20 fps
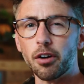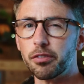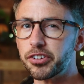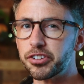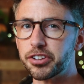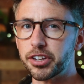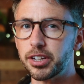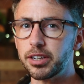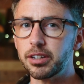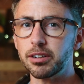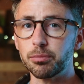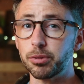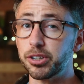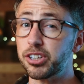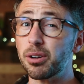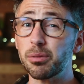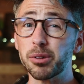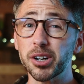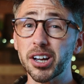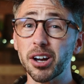Obviously, we
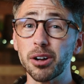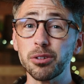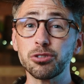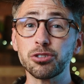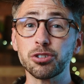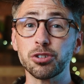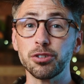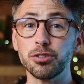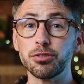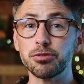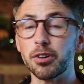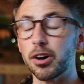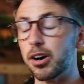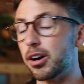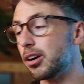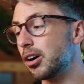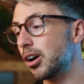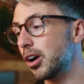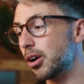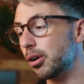don't want to go too
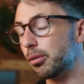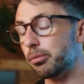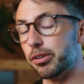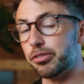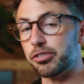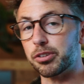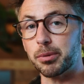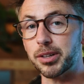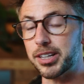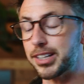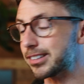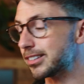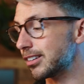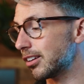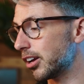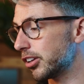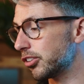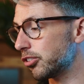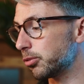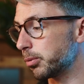far with some of these
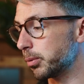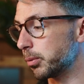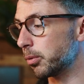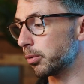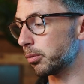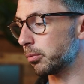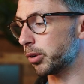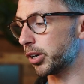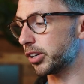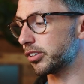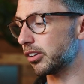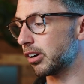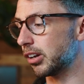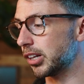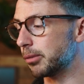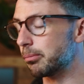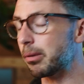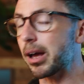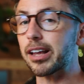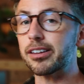sliders. We want to
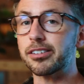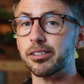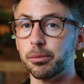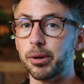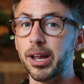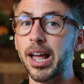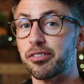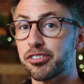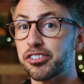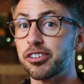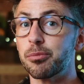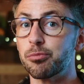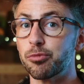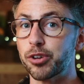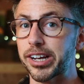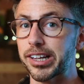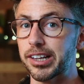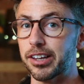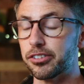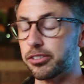dial it back so we have some
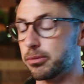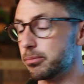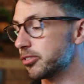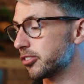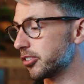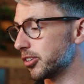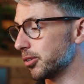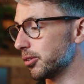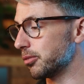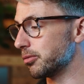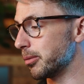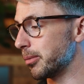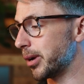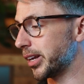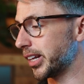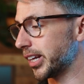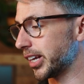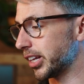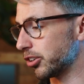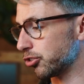realism still
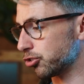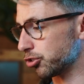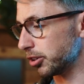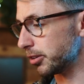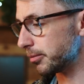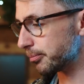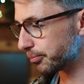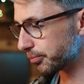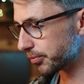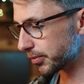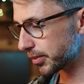remaining in the shot.